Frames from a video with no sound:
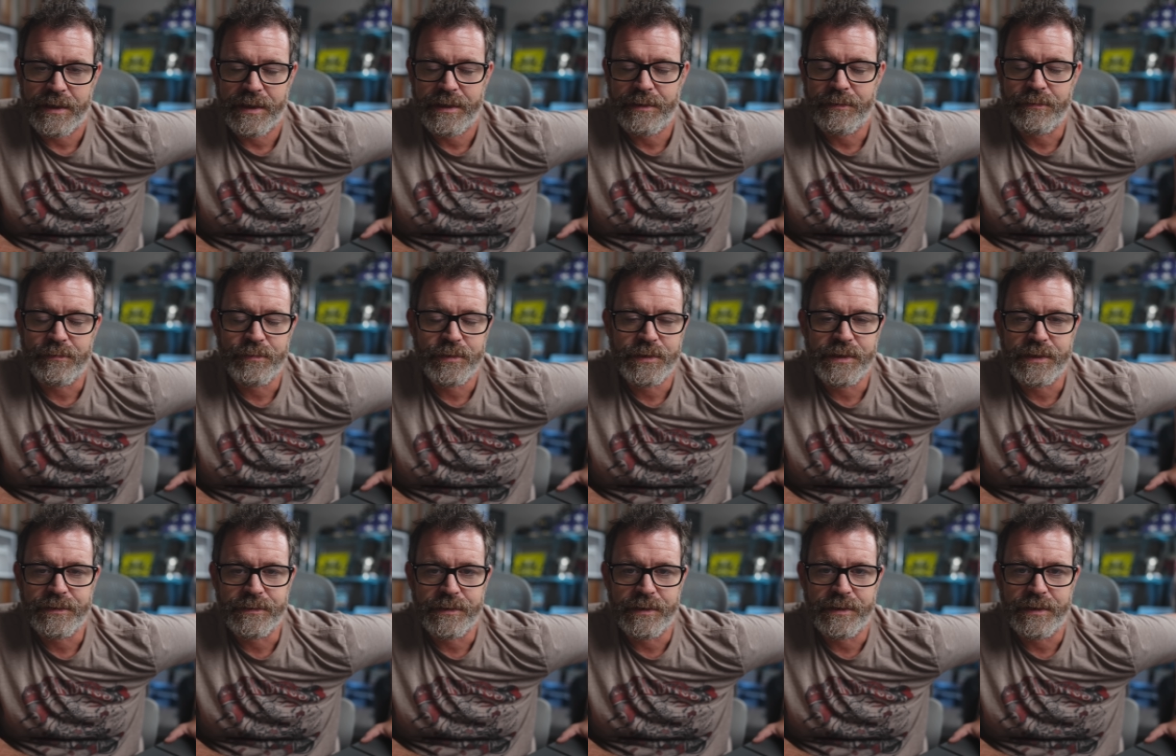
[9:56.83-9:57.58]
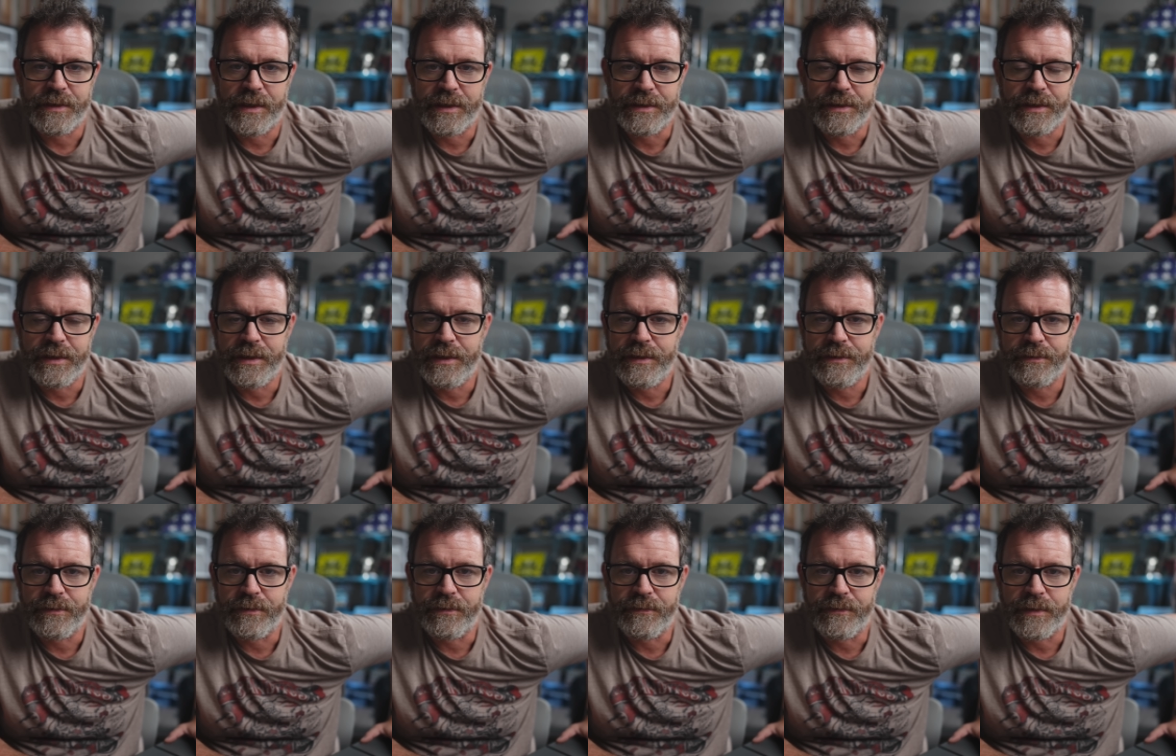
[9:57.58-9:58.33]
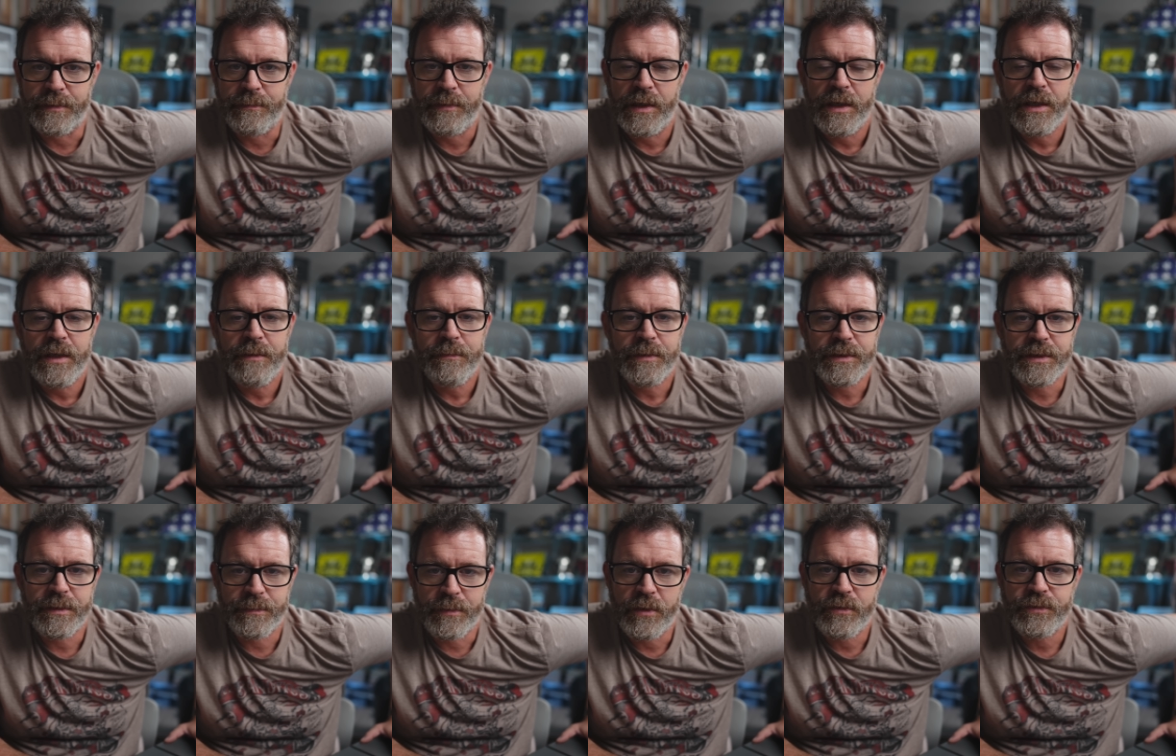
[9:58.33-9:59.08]
I don't particularly like either of them, but
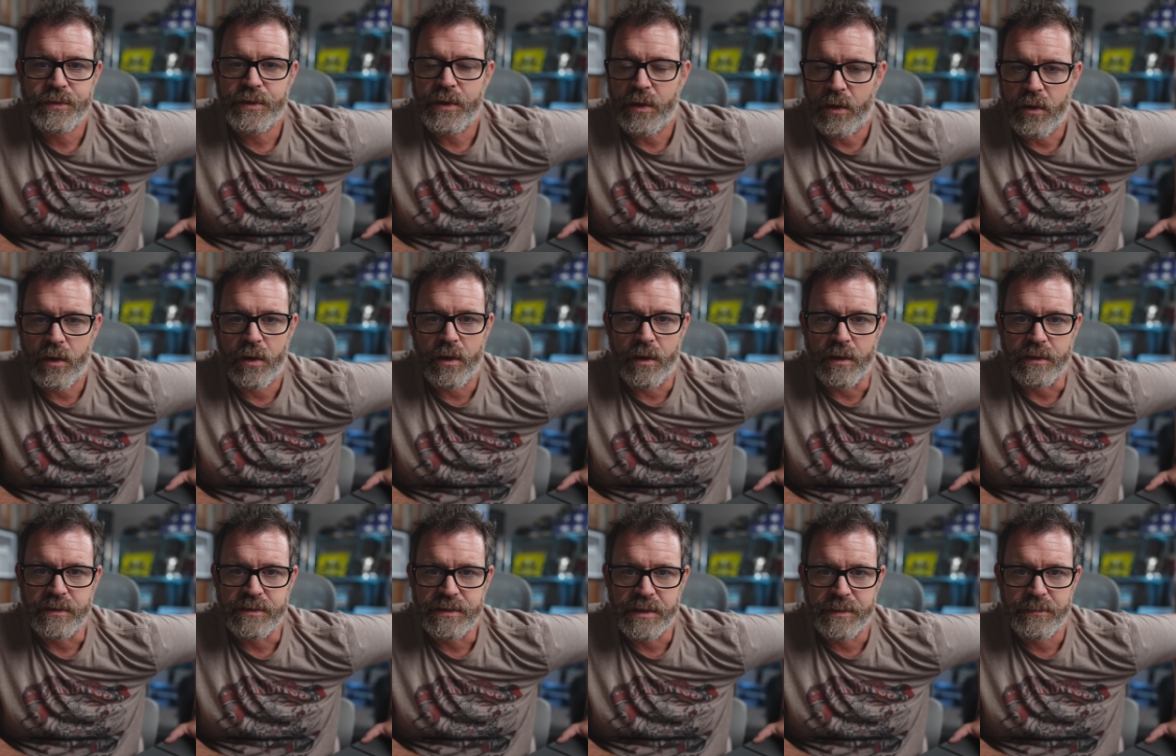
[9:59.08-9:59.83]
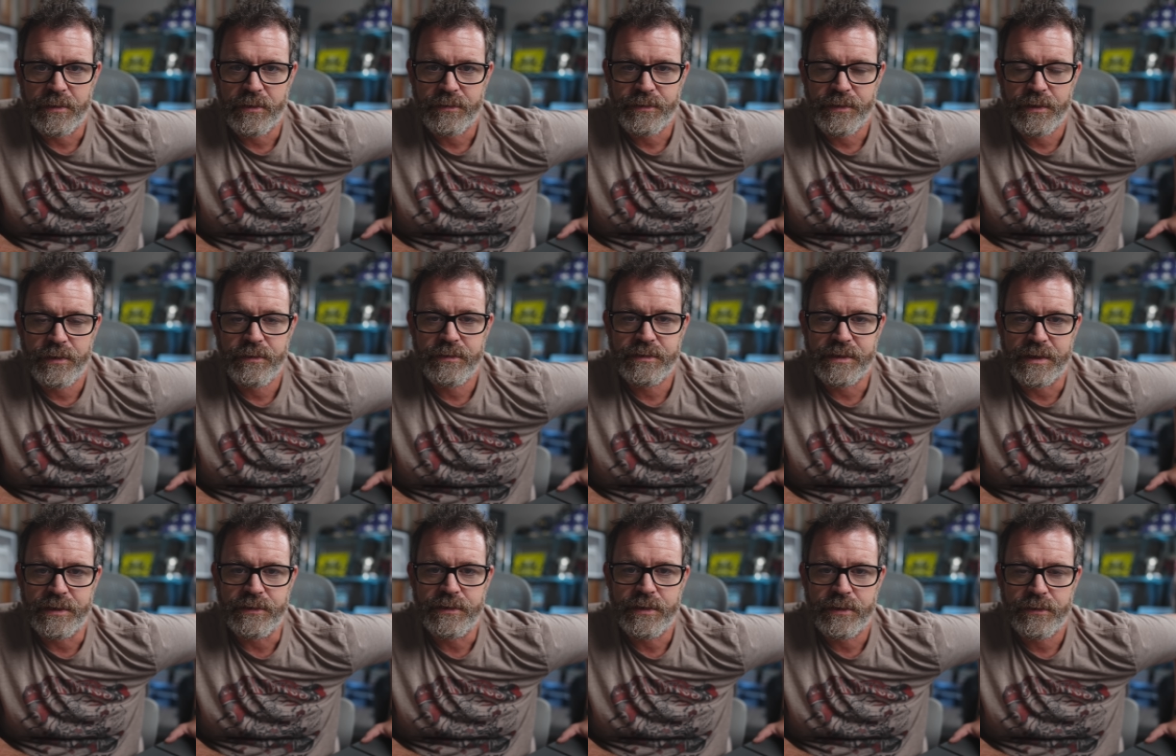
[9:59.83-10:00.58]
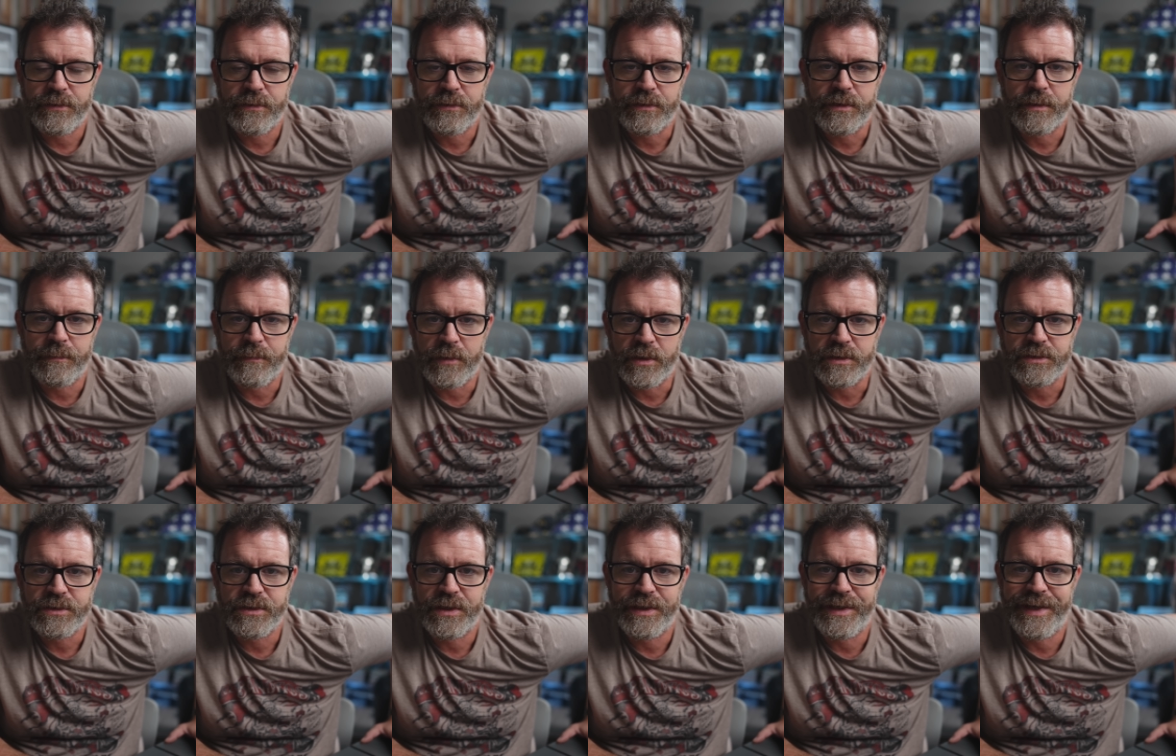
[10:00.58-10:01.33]
they're both cars. They both use internal
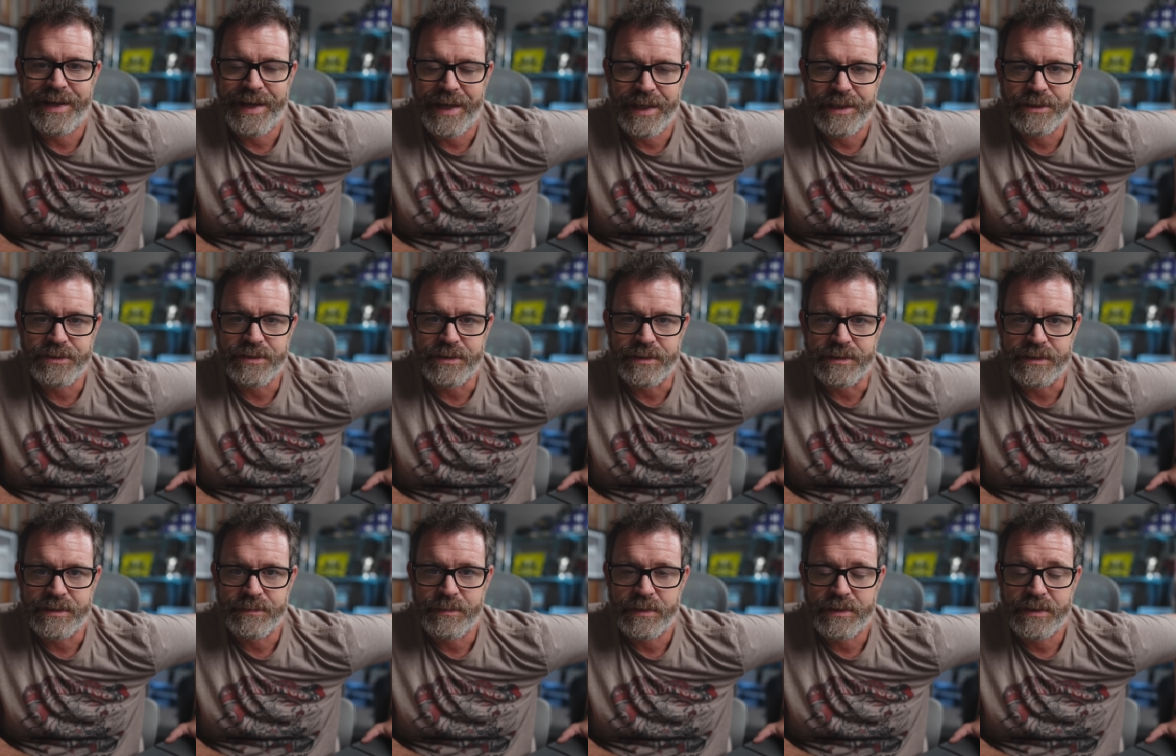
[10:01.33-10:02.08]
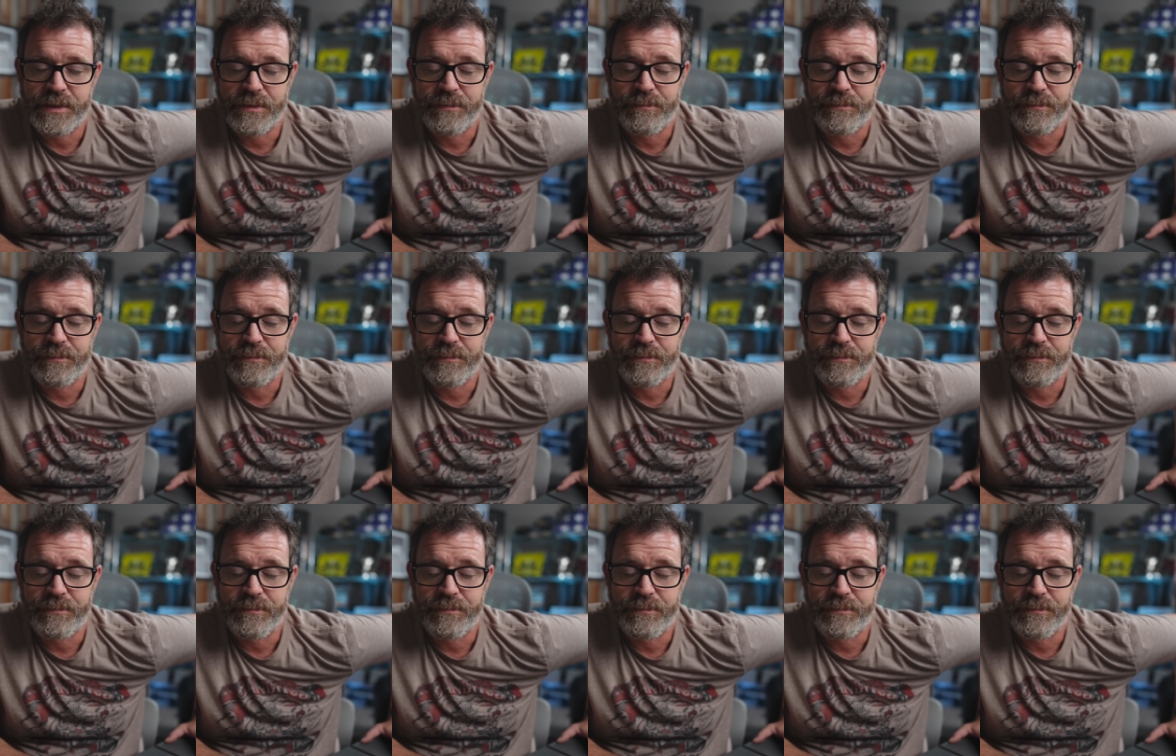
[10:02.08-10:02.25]
combustion engines, but they